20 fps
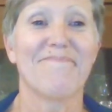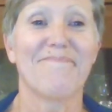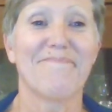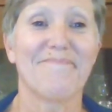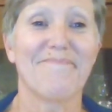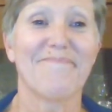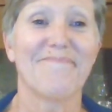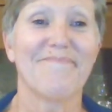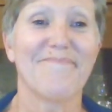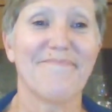
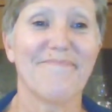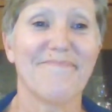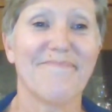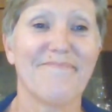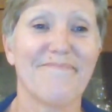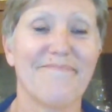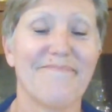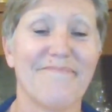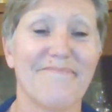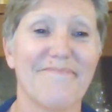
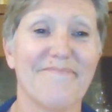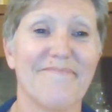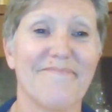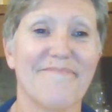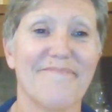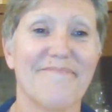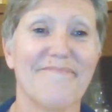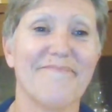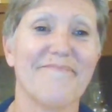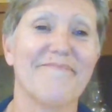
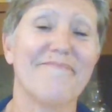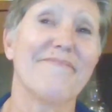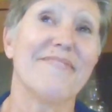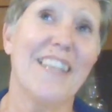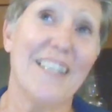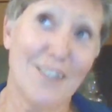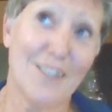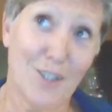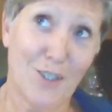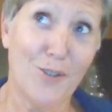
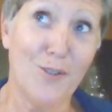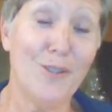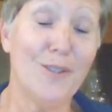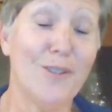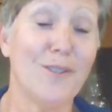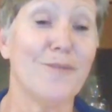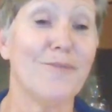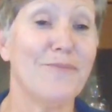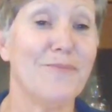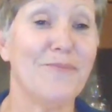
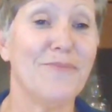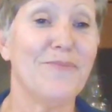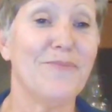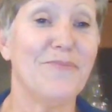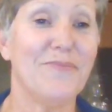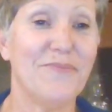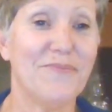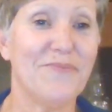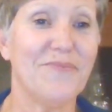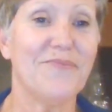
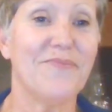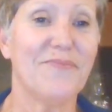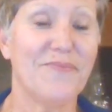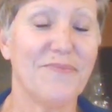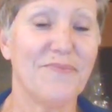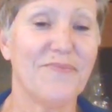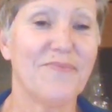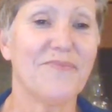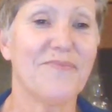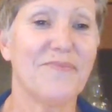
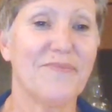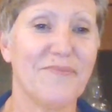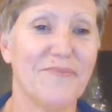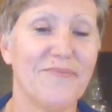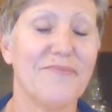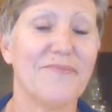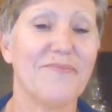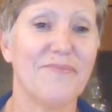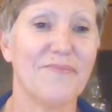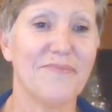
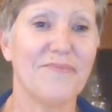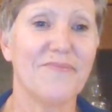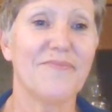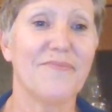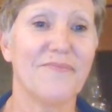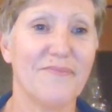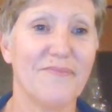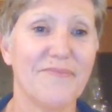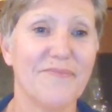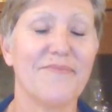
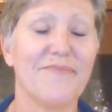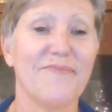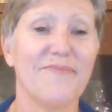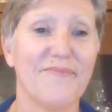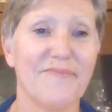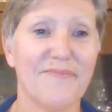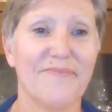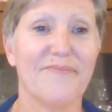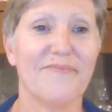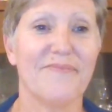
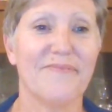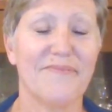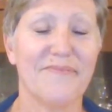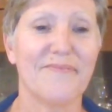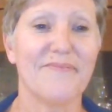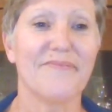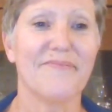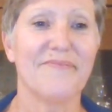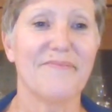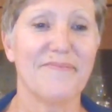
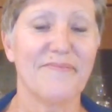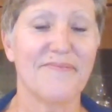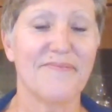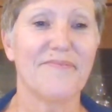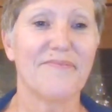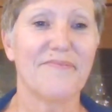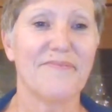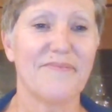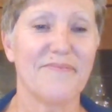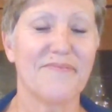
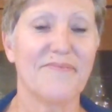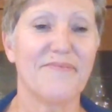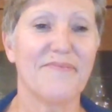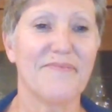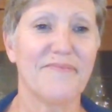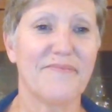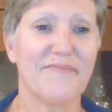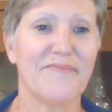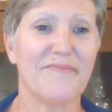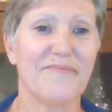
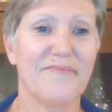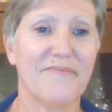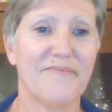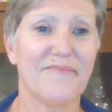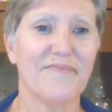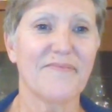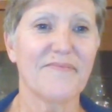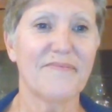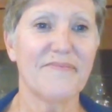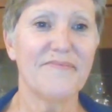
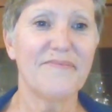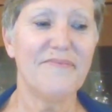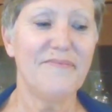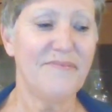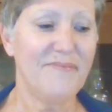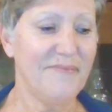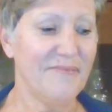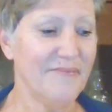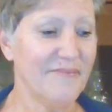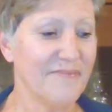
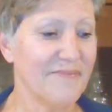(not speaking)